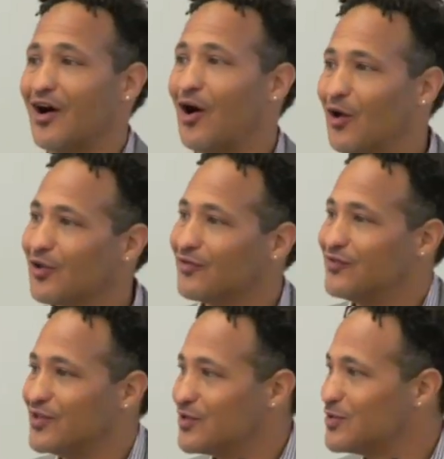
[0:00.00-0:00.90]
all
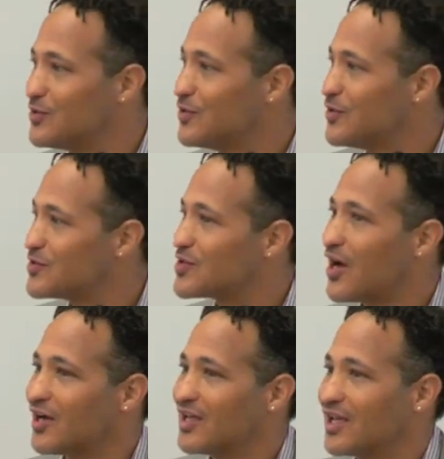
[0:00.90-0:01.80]
of you
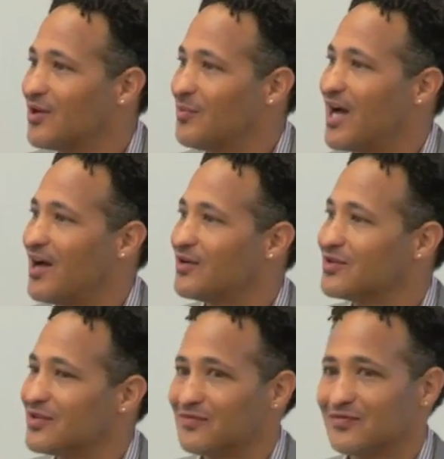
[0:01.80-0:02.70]
talking about
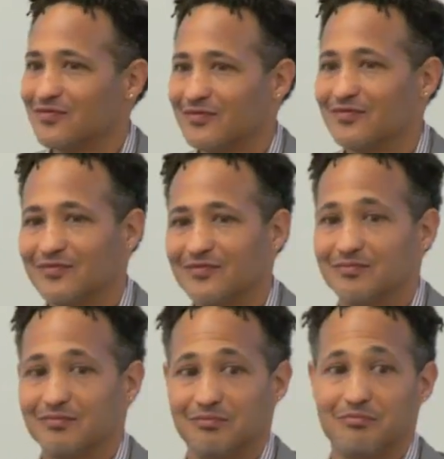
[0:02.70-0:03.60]

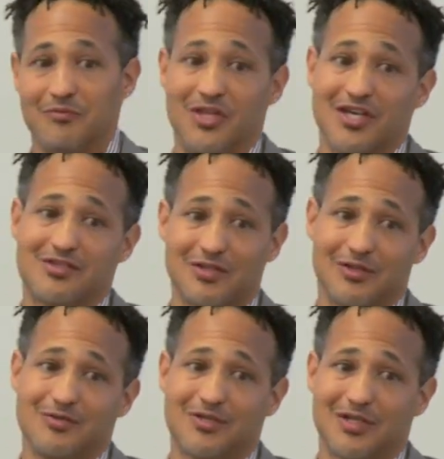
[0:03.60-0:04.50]
the
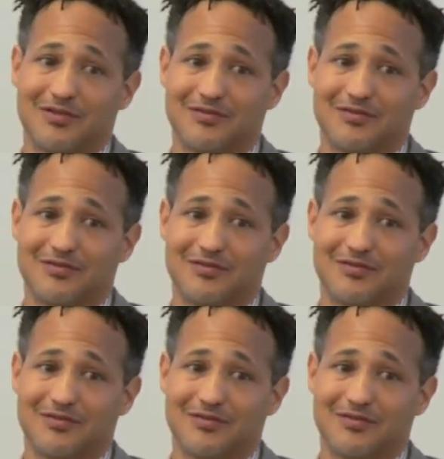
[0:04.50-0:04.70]
solution.